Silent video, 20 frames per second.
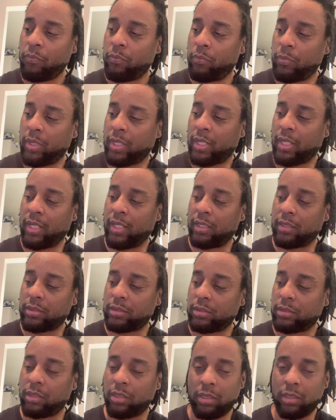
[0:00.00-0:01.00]

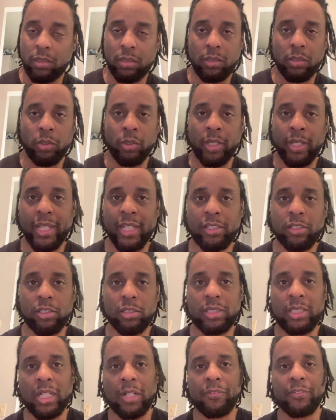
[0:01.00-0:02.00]
Because you can get
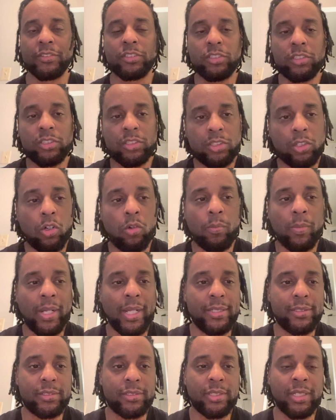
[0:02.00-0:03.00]
yourself in so
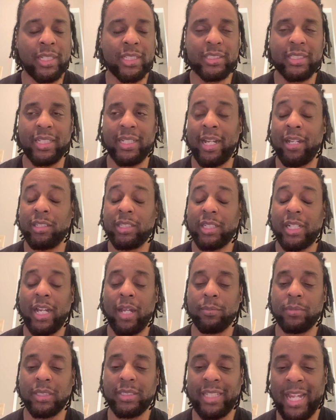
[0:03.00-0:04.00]
much. And there
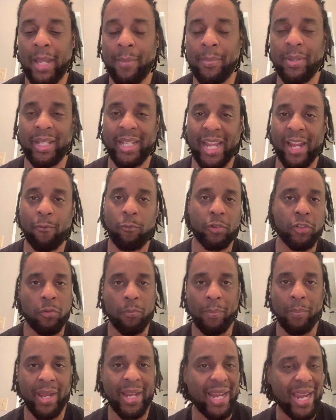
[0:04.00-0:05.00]
comes a time in life where you
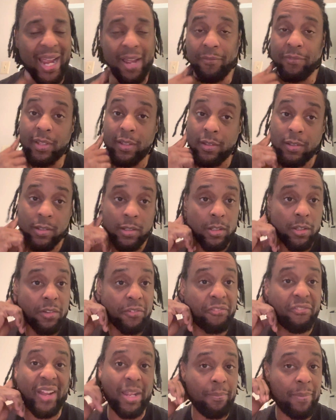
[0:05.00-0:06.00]
may have to
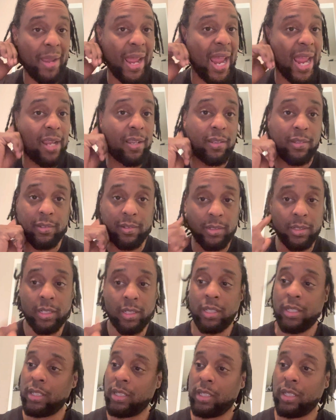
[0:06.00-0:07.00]
fight back
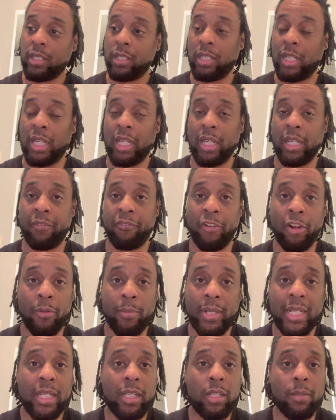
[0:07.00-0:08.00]

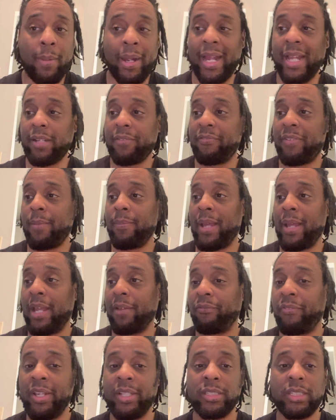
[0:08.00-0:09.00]
verbally. You might have to fight back
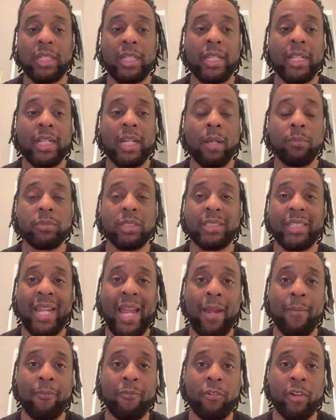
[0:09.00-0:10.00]
physically. It comes a
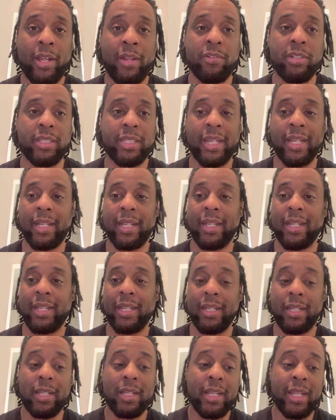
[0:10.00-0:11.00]
time for everything.
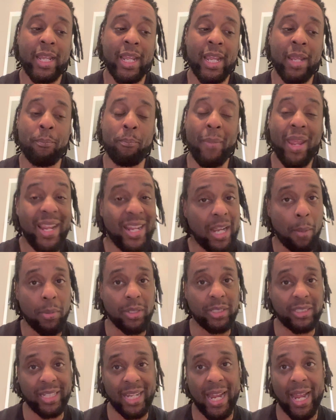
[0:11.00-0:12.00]
It may come a
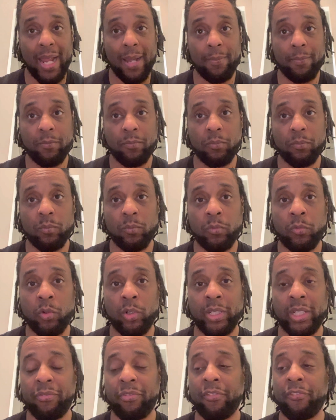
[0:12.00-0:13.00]
time for
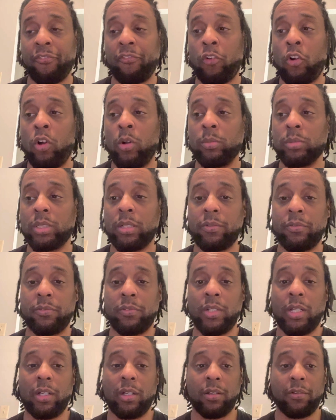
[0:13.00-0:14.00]
different forms
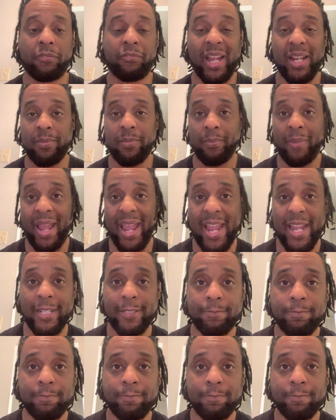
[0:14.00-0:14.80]
of fighting back.